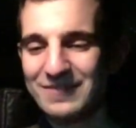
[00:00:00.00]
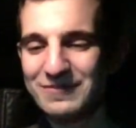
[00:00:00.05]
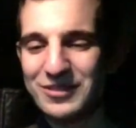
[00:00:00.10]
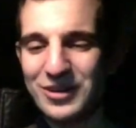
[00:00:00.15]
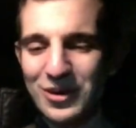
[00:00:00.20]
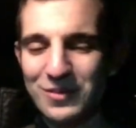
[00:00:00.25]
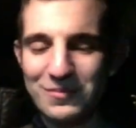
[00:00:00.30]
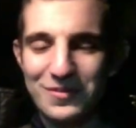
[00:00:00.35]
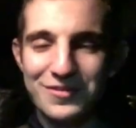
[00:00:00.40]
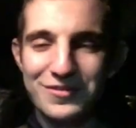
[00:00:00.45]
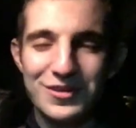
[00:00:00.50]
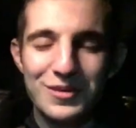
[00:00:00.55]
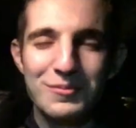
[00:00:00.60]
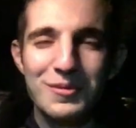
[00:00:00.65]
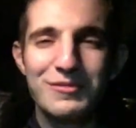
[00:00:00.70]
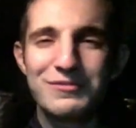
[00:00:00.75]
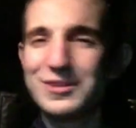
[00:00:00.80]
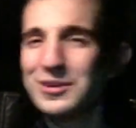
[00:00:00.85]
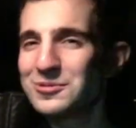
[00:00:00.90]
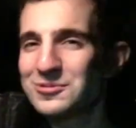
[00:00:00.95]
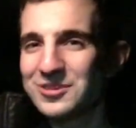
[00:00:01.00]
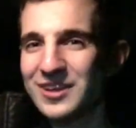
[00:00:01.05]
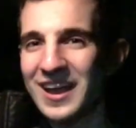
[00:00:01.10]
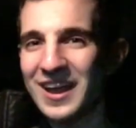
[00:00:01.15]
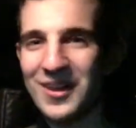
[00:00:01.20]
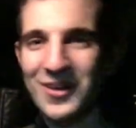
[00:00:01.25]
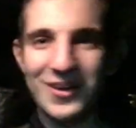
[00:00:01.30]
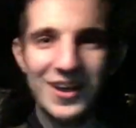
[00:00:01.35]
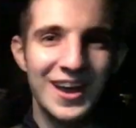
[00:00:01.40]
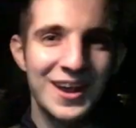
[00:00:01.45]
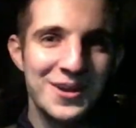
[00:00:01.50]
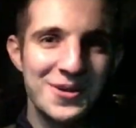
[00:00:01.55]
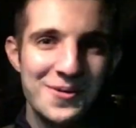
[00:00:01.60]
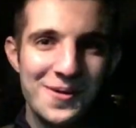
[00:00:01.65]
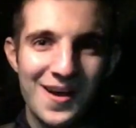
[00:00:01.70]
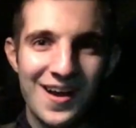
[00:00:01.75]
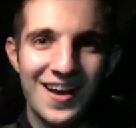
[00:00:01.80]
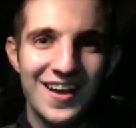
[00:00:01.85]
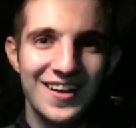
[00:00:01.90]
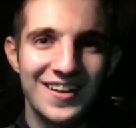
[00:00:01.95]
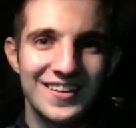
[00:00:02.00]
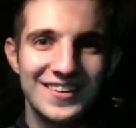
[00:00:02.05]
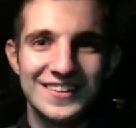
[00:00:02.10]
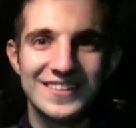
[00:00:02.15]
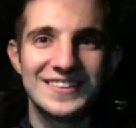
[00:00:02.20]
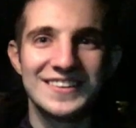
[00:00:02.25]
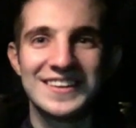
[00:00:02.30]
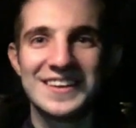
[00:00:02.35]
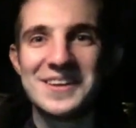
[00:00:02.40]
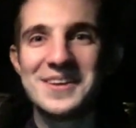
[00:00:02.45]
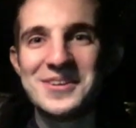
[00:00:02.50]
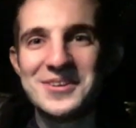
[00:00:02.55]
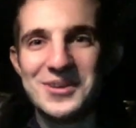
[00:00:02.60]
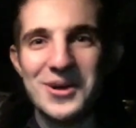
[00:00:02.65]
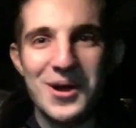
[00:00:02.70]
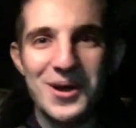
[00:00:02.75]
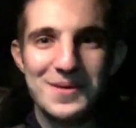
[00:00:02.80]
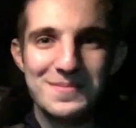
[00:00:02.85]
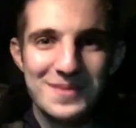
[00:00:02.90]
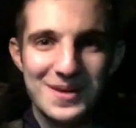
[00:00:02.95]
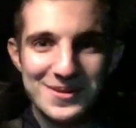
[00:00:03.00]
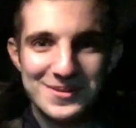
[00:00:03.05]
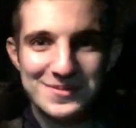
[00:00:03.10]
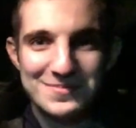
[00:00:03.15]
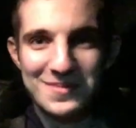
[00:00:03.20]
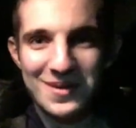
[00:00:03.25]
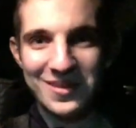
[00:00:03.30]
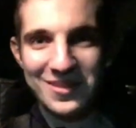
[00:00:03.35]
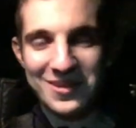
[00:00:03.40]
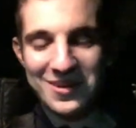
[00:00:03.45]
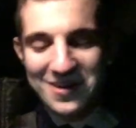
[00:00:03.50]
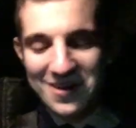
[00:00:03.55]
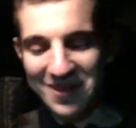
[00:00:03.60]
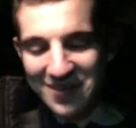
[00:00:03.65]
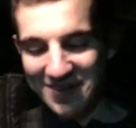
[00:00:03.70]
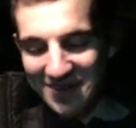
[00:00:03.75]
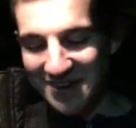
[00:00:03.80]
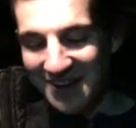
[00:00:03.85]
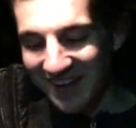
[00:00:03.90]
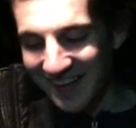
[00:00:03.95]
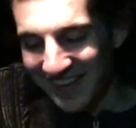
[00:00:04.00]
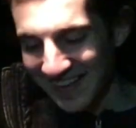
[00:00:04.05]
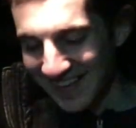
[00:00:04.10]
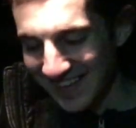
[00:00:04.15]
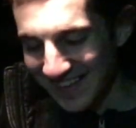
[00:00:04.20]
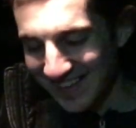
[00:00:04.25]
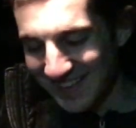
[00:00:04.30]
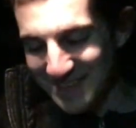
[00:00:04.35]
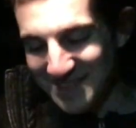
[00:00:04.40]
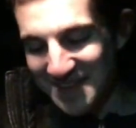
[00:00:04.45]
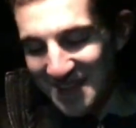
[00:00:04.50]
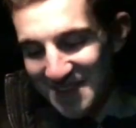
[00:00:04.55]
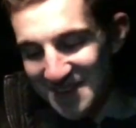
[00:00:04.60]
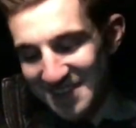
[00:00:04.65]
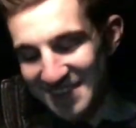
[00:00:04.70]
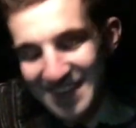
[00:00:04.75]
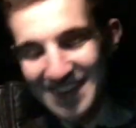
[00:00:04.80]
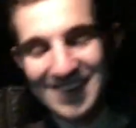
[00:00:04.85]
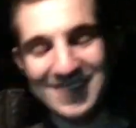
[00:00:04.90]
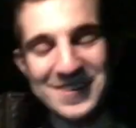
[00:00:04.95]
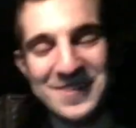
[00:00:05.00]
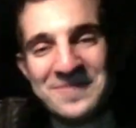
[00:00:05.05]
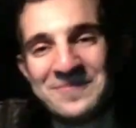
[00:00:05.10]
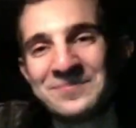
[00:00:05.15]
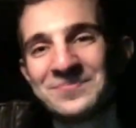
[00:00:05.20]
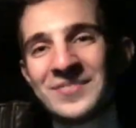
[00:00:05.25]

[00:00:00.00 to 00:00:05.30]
film review channel. Got to talk about some other some other things.